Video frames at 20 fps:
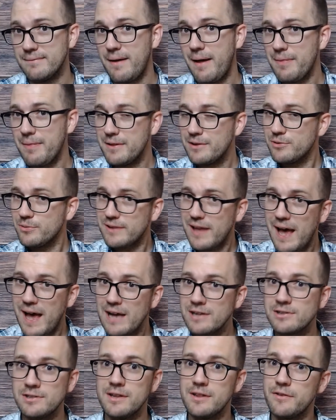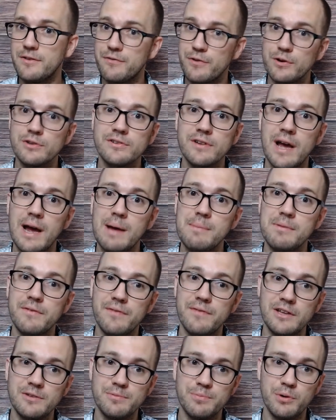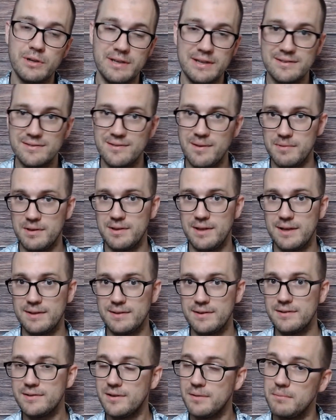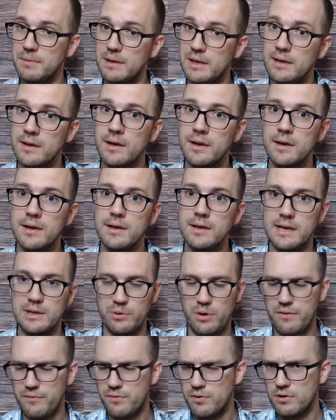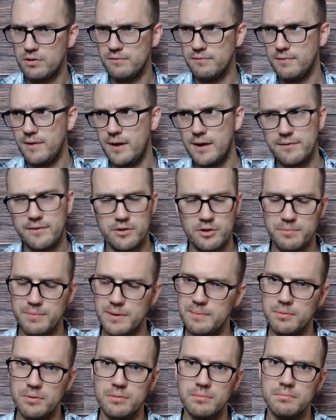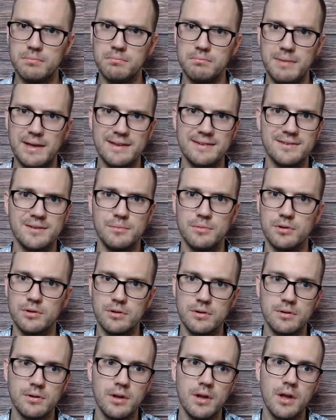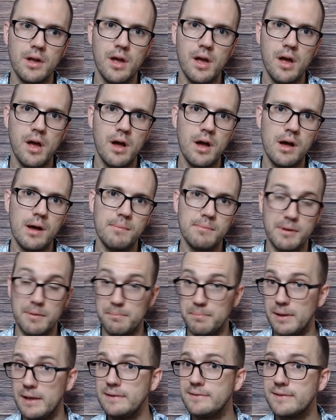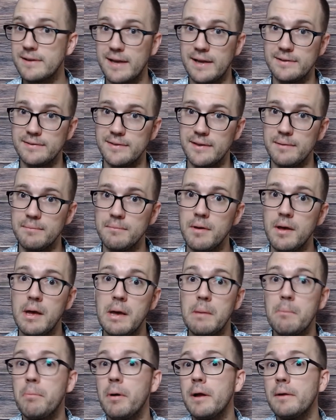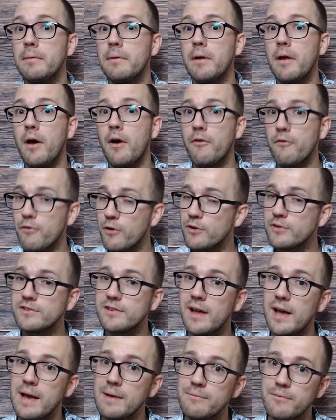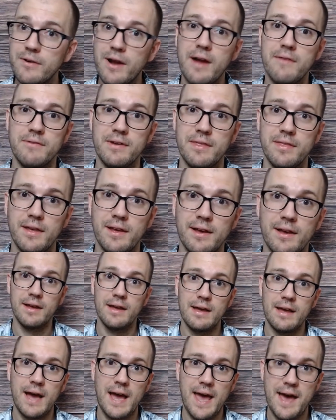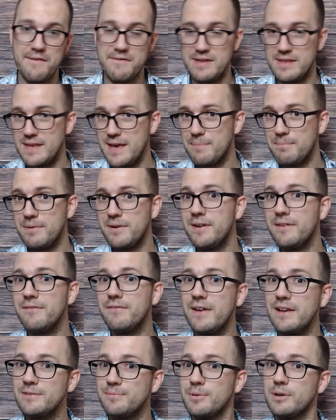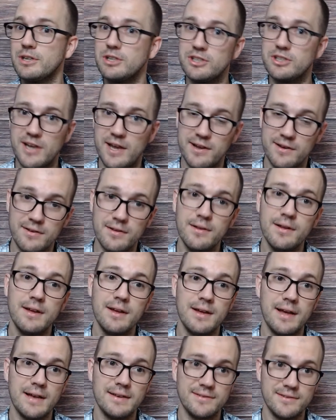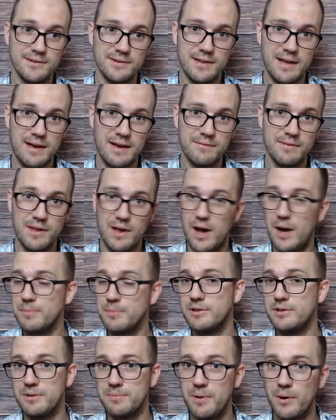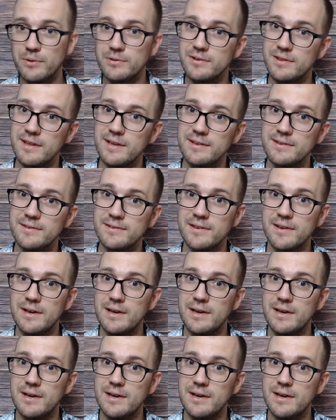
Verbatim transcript: this was actually the first time that Facebook did something like this to me. I know I've heard a lot of other people make similar um, complaints against them, but first time for everything. I haven't yet been in Facebook jail. I still have the option to post things,